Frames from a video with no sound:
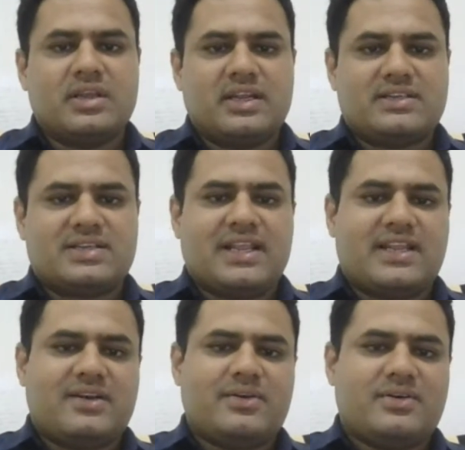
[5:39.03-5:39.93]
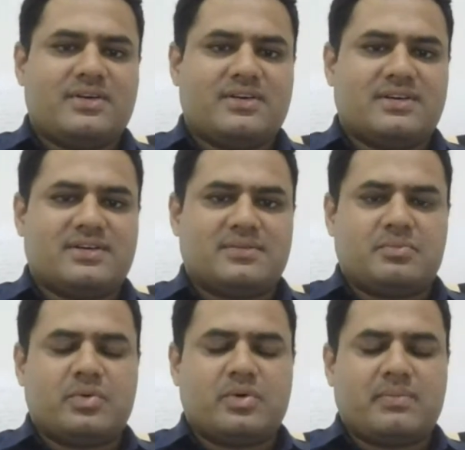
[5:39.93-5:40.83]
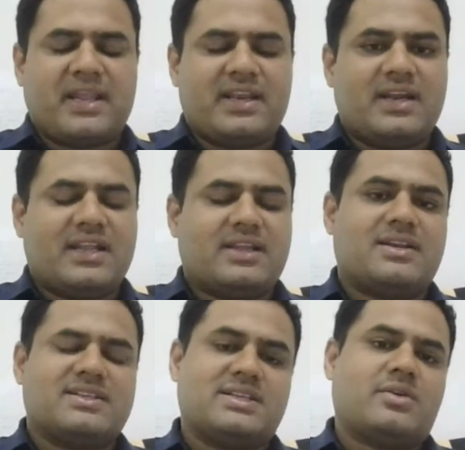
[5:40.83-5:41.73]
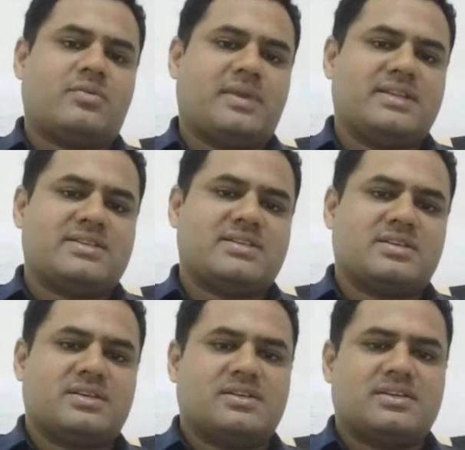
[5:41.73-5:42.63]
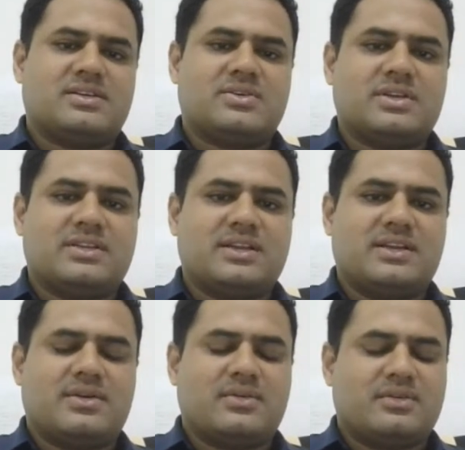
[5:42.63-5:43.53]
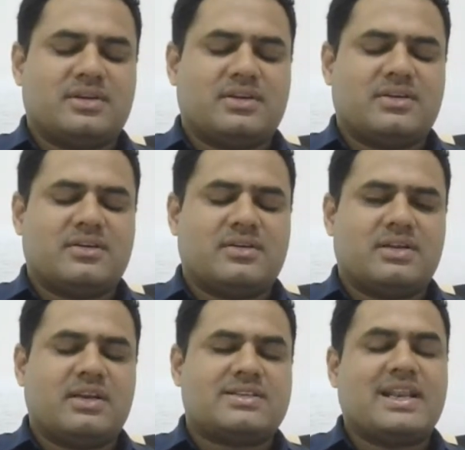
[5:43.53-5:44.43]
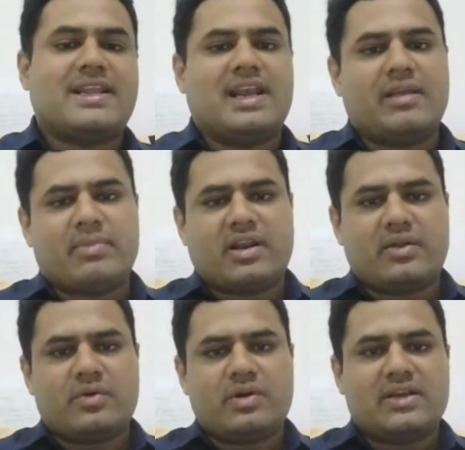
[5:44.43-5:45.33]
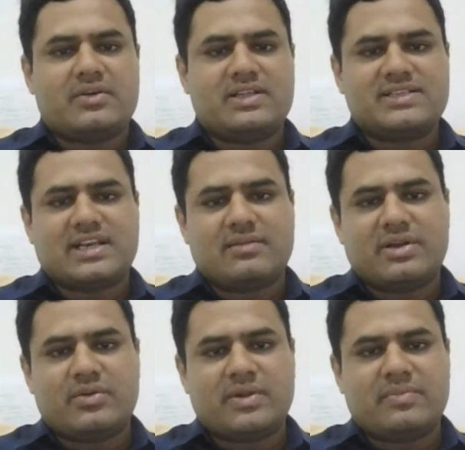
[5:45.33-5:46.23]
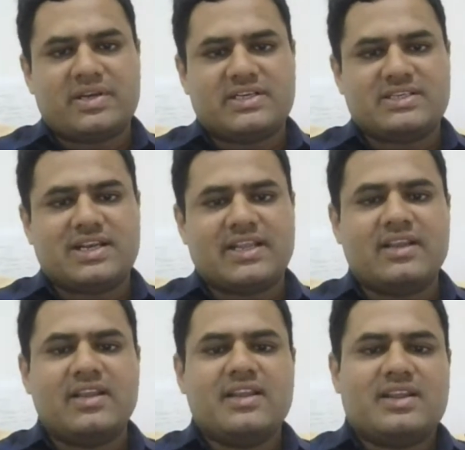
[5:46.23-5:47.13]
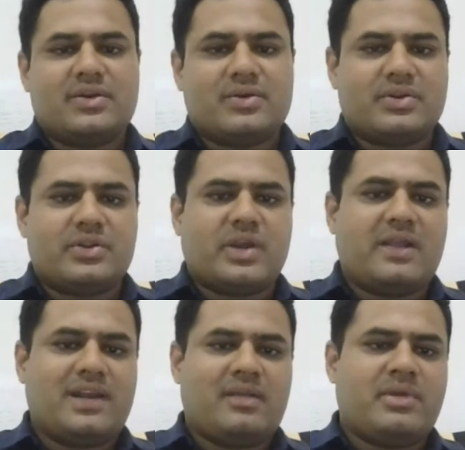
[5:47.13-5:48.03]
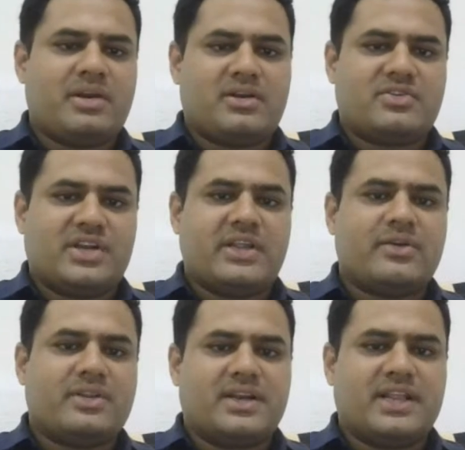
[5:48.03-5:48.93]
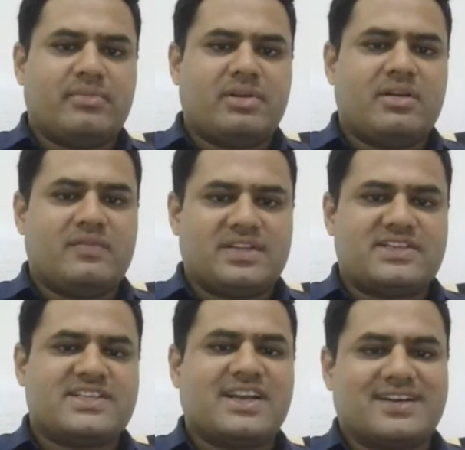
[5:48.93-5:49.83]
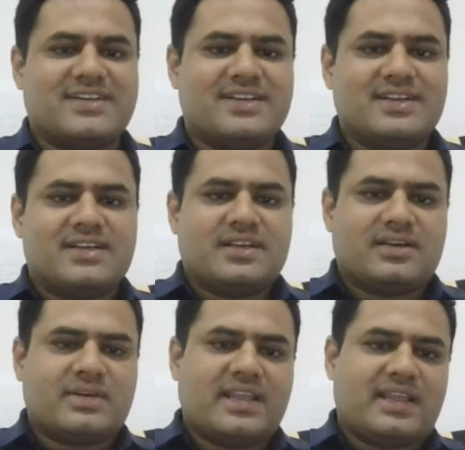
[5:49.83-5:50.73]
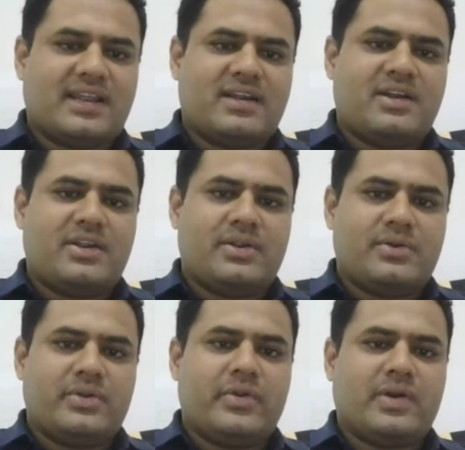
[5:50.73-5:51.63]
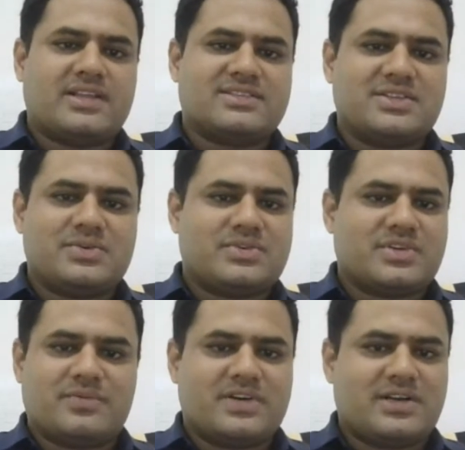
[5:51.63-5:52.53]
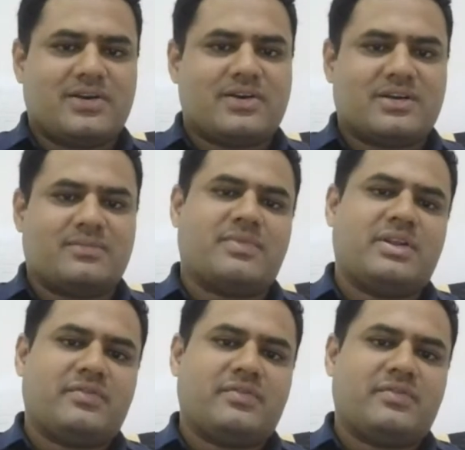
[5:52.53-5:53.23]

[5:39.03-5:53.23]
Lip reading: It's like, pancreatic reserve means, it's like a lemon. I would like to describe it to my patients like, you have a lemon sitting on the table which is cut, okay, and you ask the juice to come out, it will not come.